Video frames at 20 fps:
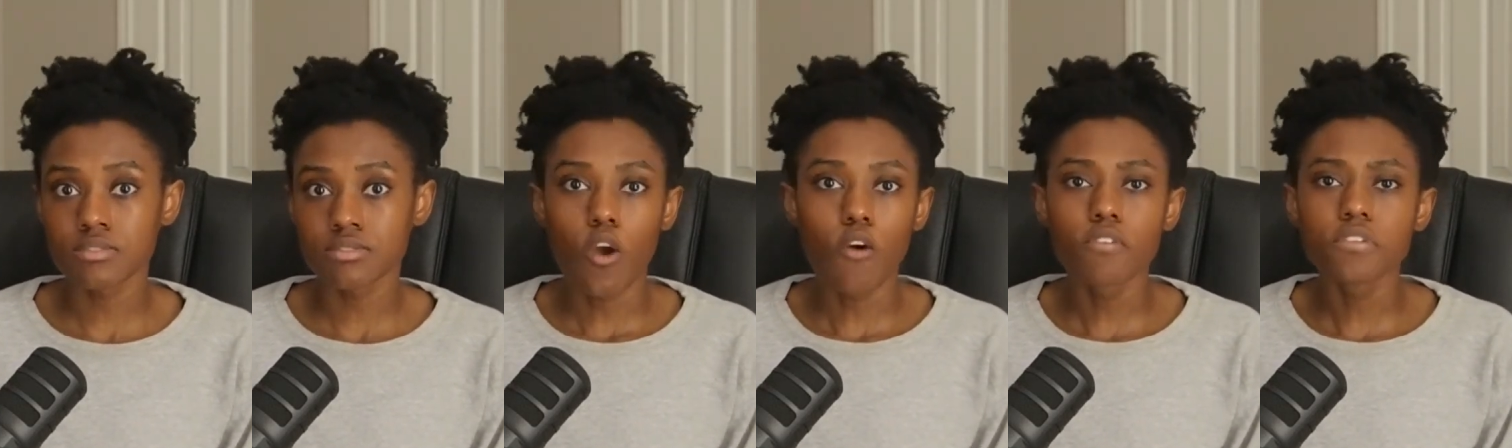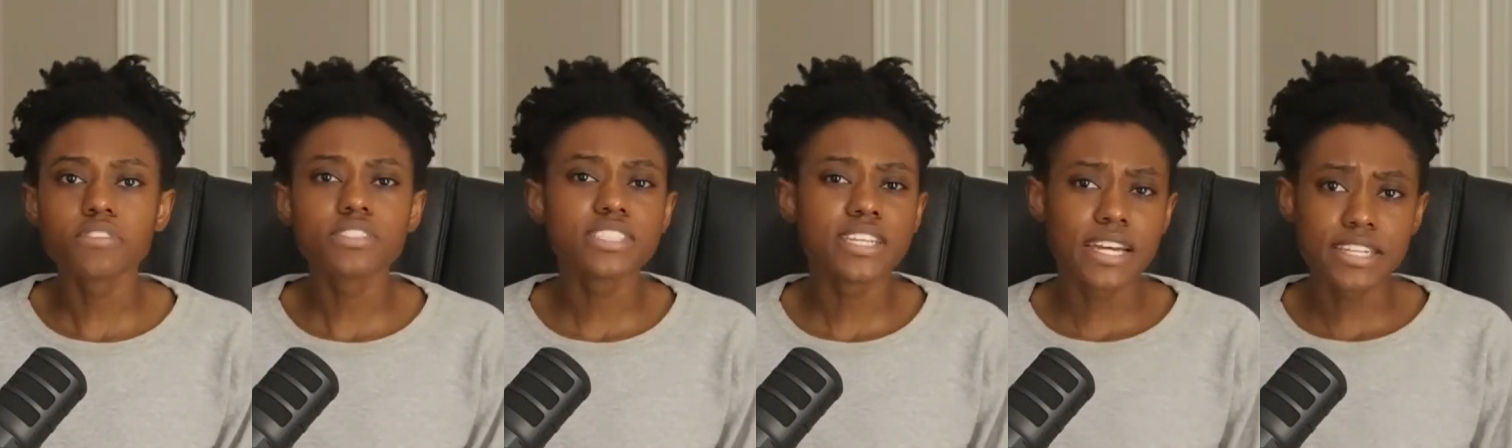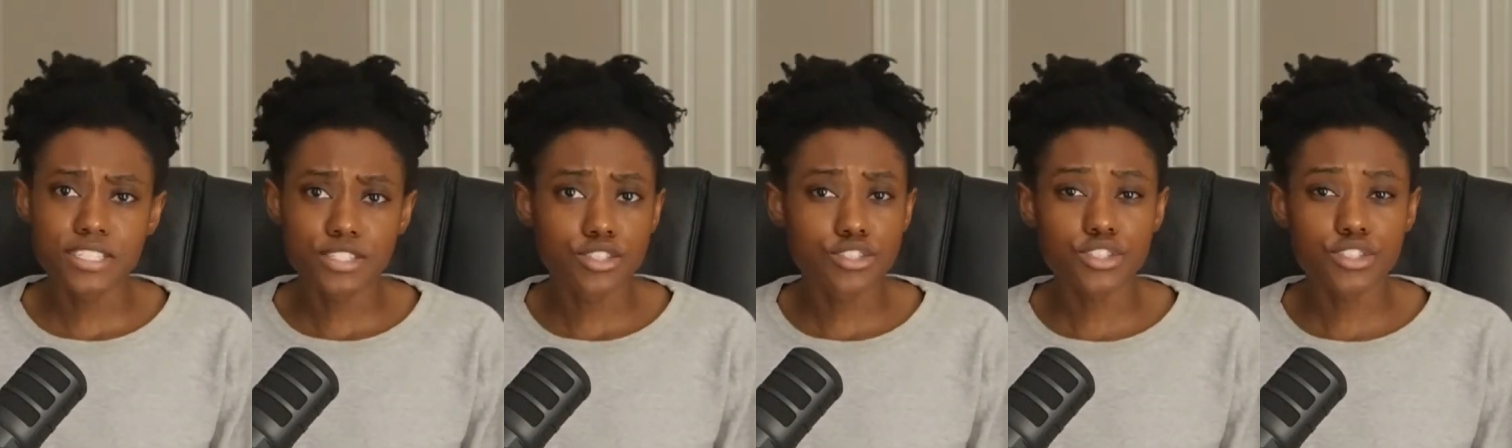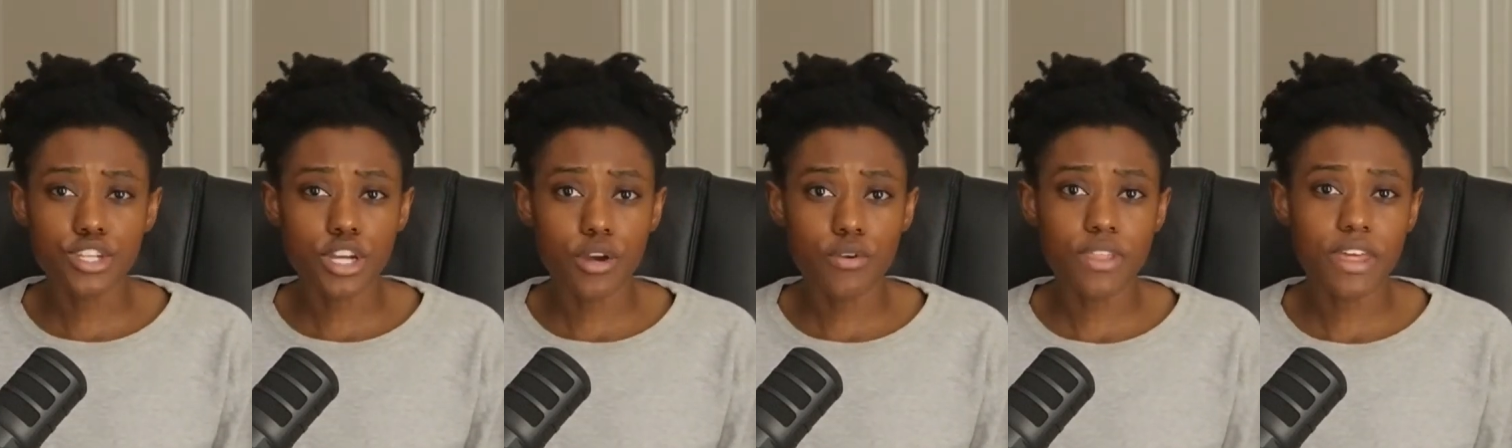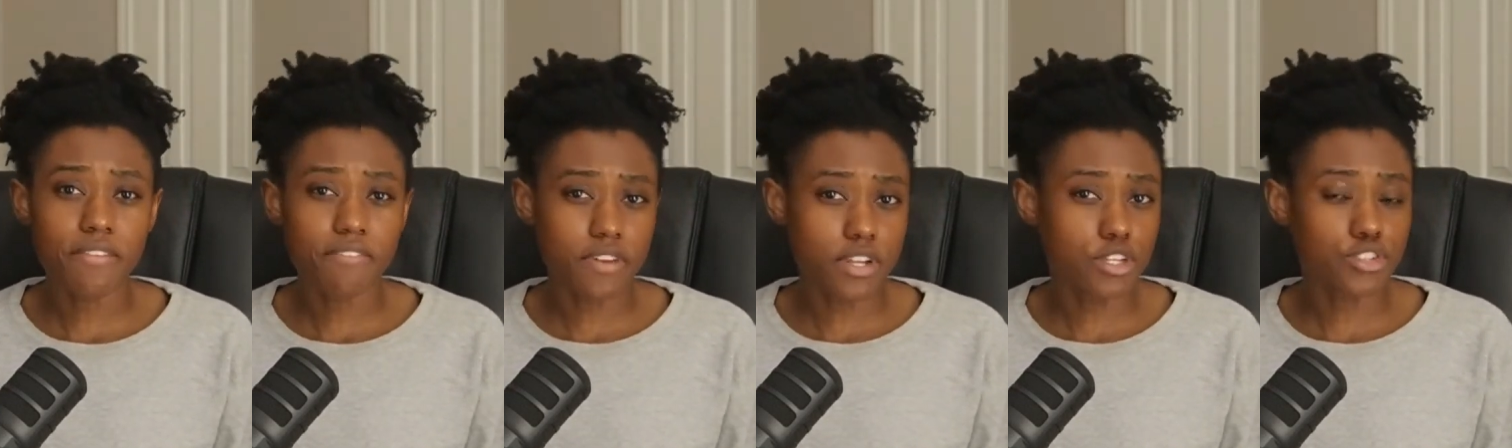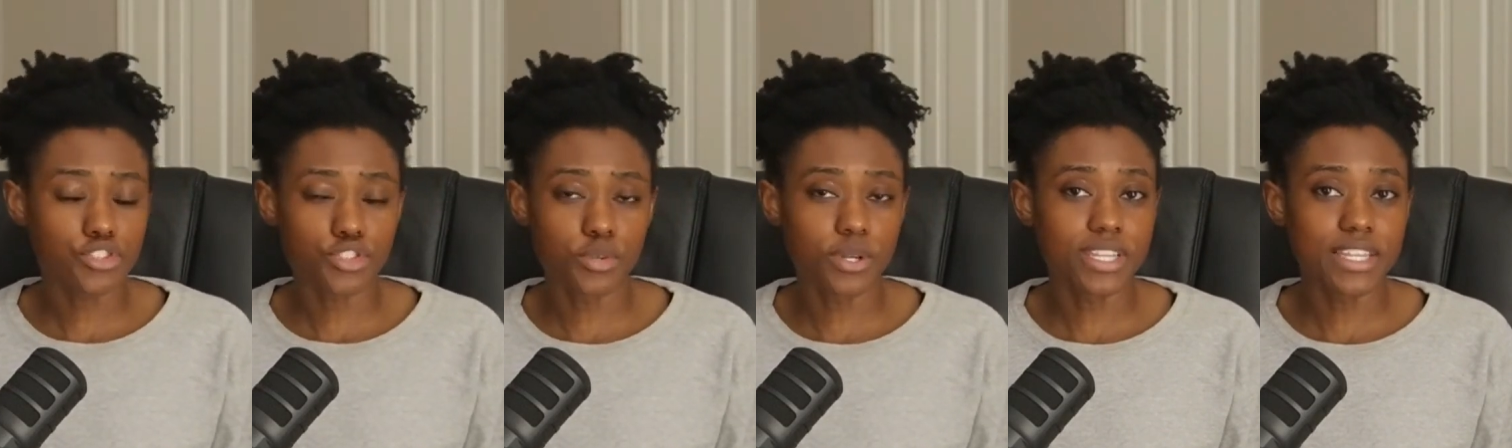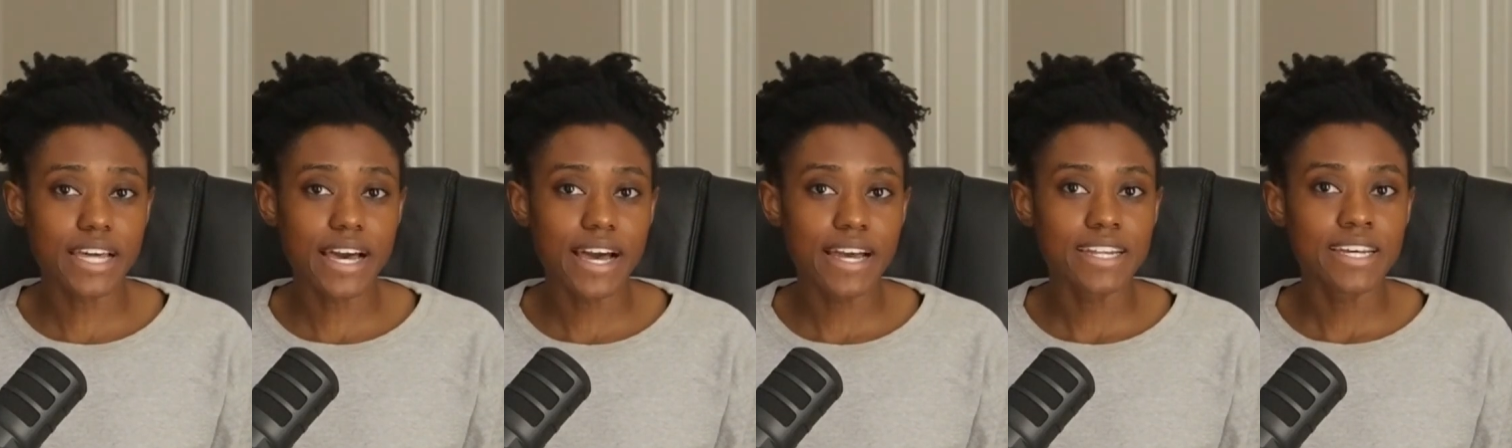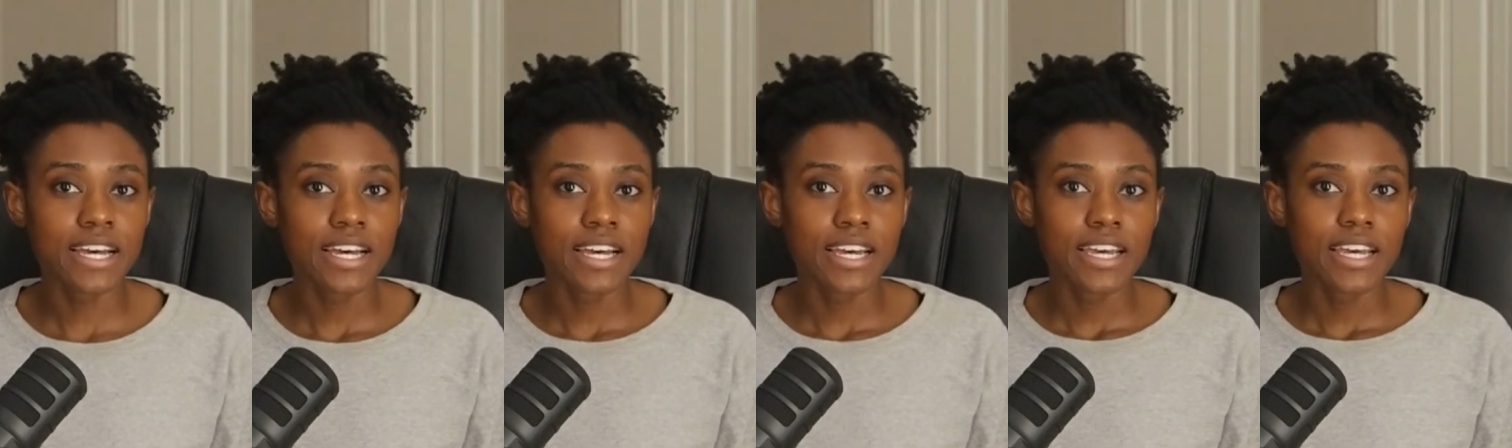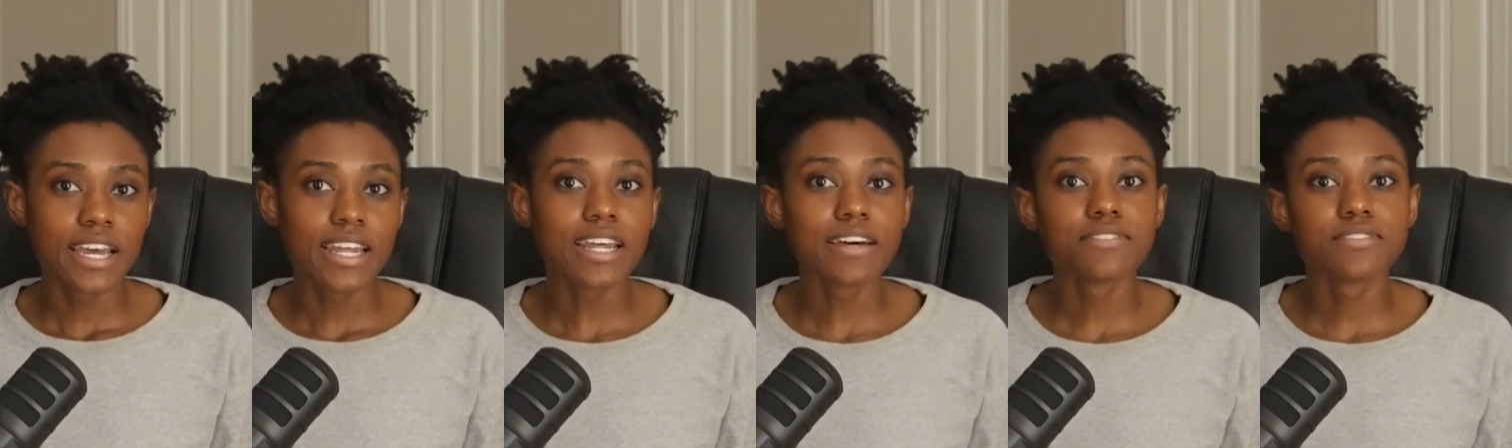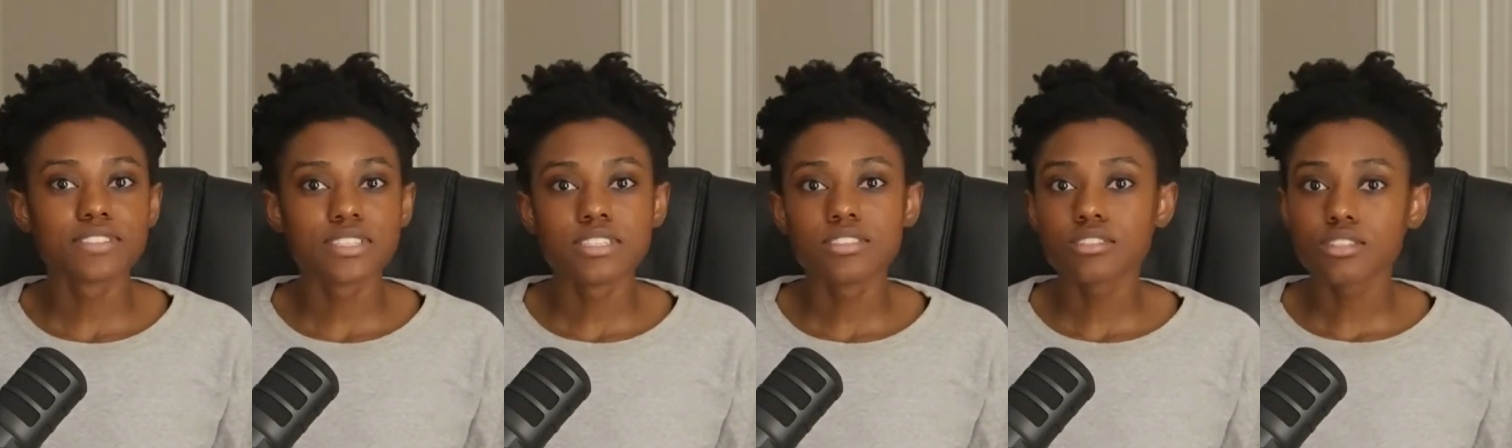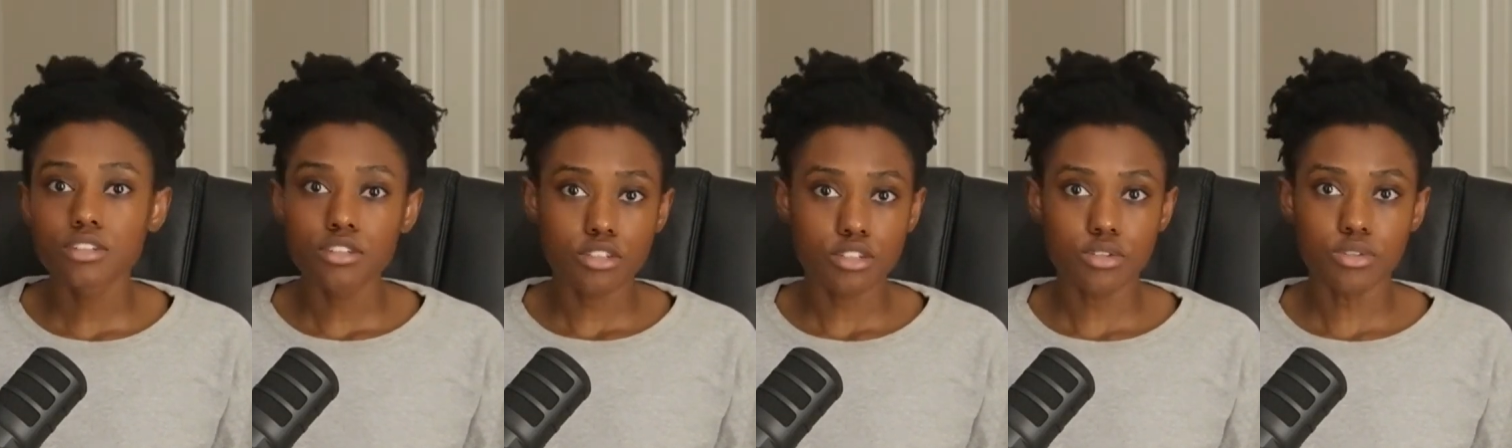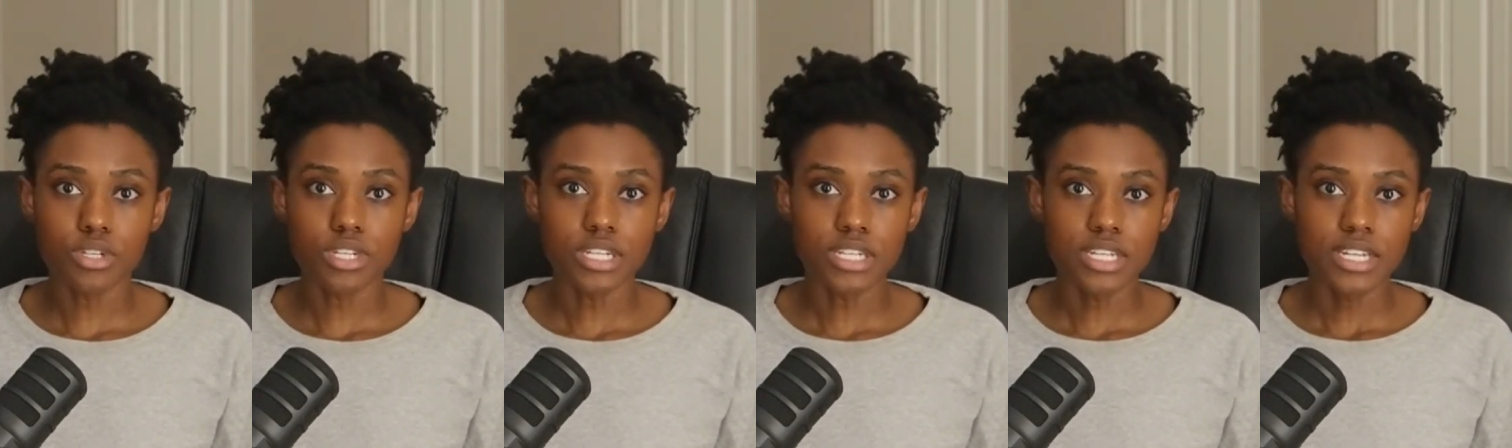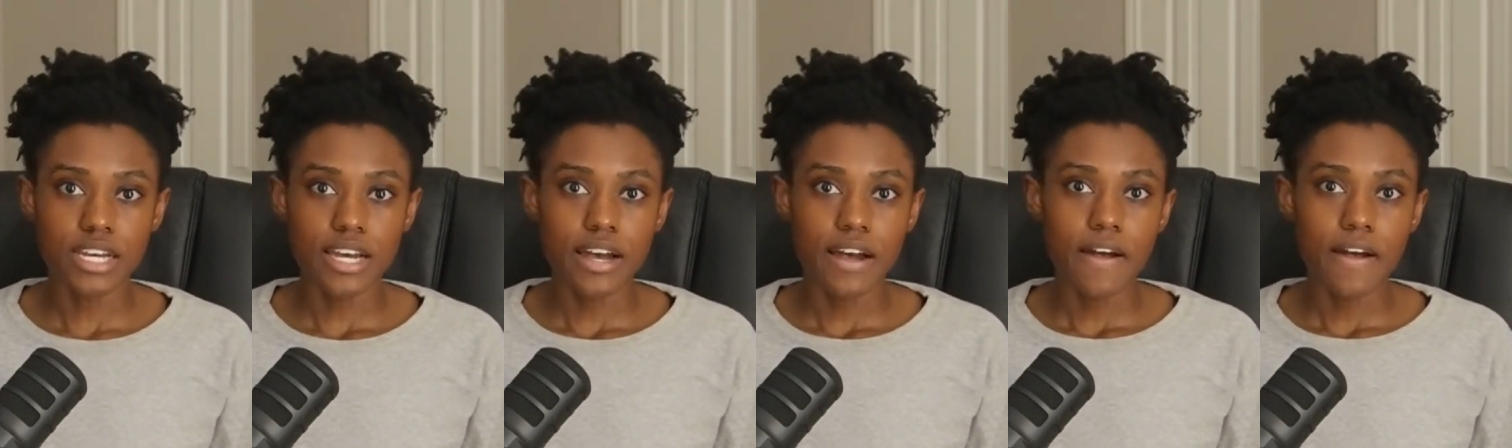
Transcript: Over 10 years ago, they finished doing that and have since concluded